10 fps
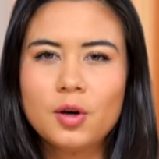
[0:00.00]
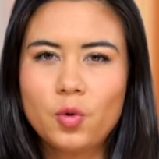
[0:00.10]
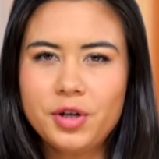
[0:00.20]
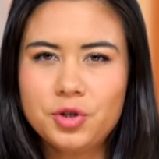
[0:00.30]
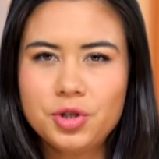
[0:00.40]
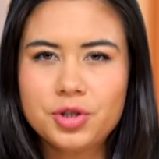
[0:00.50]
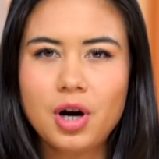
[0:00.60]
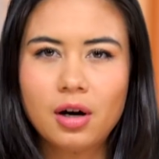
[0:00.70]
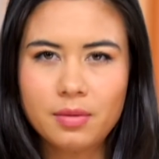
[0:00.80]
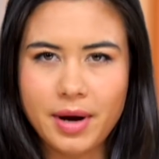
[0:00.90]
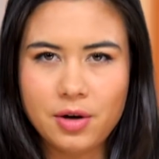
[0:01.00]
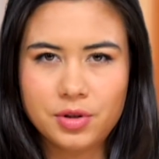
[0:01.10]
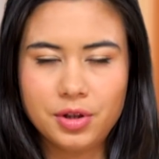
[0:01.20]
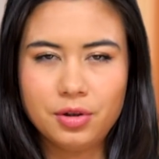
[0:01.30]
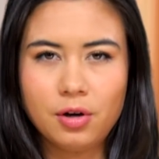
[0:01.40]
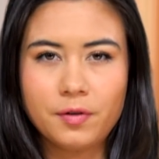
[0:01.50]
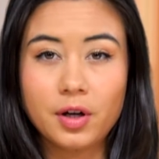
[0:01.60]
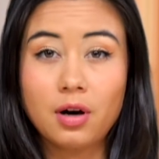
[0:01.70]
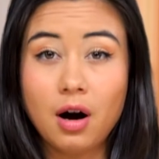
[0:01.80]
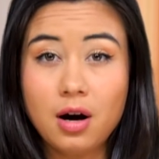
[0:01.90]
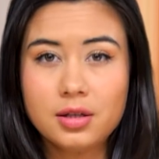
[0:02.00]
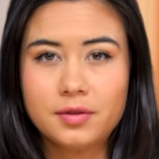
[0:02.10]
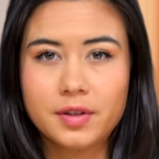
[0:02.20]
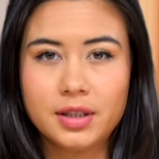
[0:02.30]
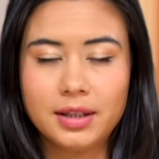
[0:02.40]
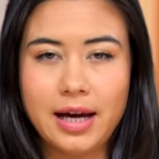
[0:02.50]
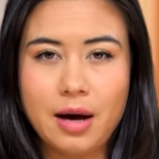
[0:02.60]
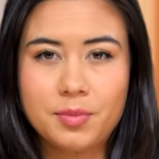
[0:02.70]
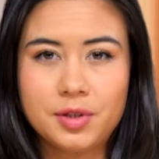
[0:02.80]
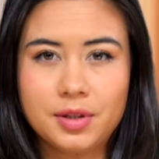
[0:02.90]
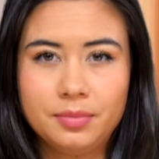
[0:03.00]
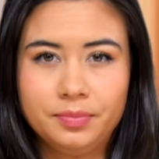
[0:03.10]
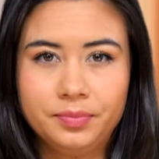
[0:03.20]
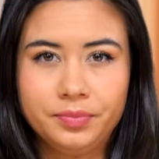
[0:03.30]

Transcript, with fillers: Questions are mounting over the cause of the collapse. There